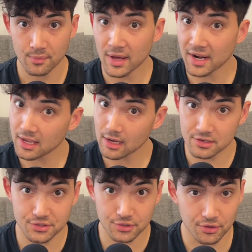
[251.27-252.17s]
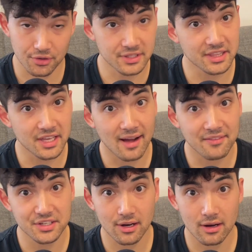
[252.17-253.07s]
Medicare is told that they have
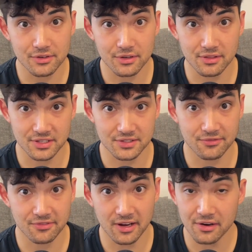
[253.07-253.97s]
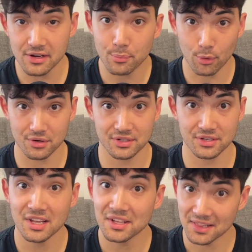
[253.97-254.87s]
to cover this very important
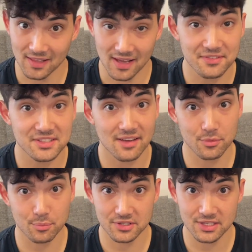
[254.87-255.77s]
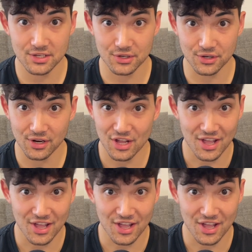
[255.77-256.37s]
life-saving procedure,